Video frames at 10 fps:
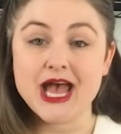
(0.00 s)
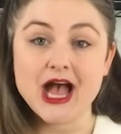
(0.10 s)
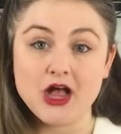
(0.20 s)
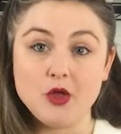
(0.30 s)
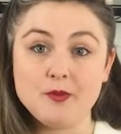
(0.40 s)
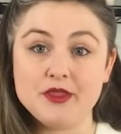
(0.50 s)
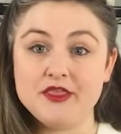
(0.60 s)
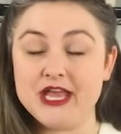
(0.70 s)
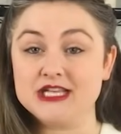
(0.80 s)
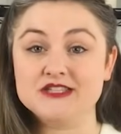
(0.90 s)
help
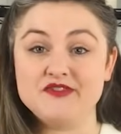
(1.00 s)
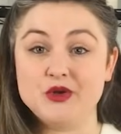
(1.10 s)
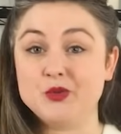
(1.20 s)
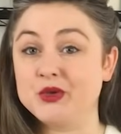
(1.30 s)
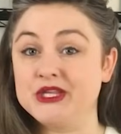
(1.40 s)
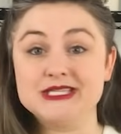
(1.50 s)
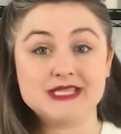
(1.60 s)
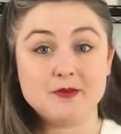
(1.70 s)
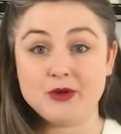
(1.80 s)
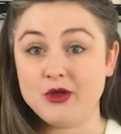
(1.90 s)
things feel really
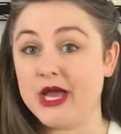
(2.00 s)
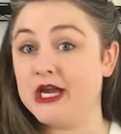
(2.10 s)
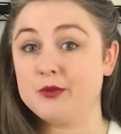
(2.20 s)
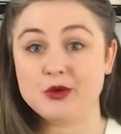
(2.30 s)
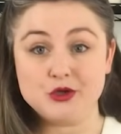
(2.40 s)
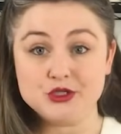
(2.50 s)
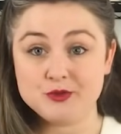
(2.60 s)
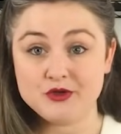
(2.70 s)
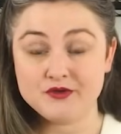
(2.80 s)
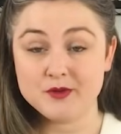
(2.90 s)
simple and
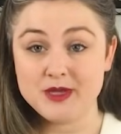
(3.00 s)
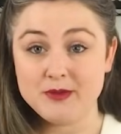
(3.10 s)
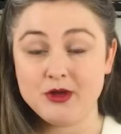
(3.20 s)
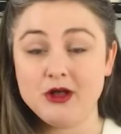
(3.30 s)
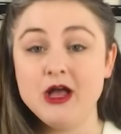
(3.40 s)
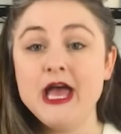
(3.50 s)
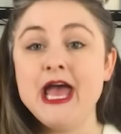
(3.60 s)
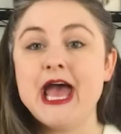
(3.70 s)
approachable for people.